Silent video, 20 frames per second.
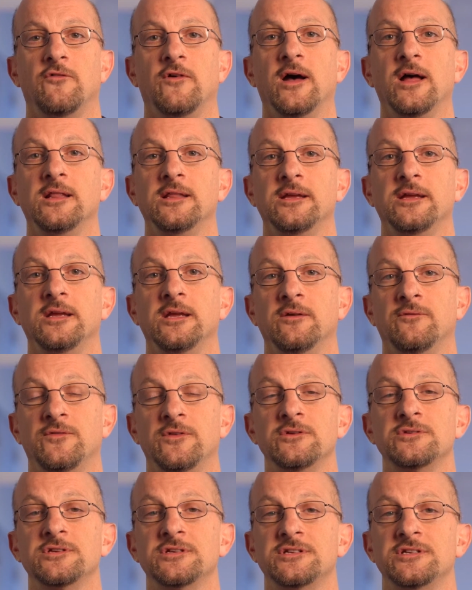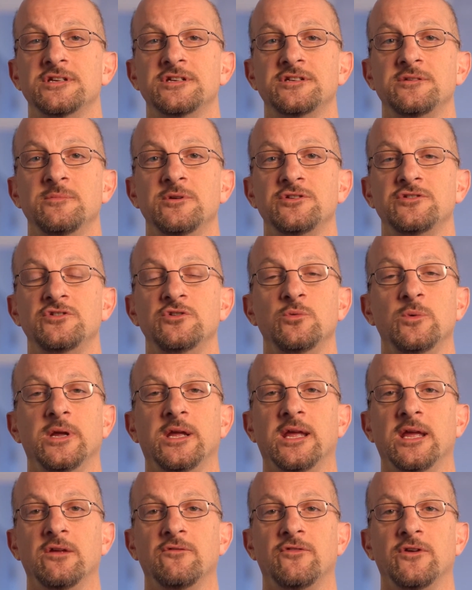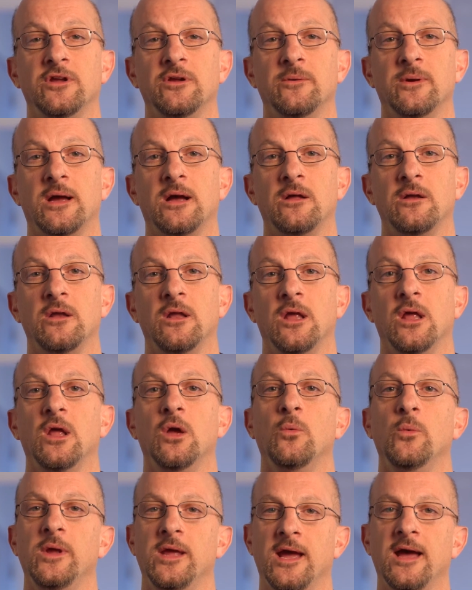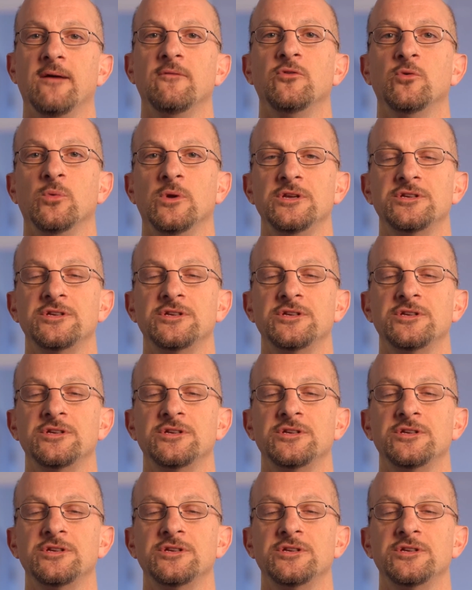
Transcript: Finally, if there's a system issue we can't figure out, we have the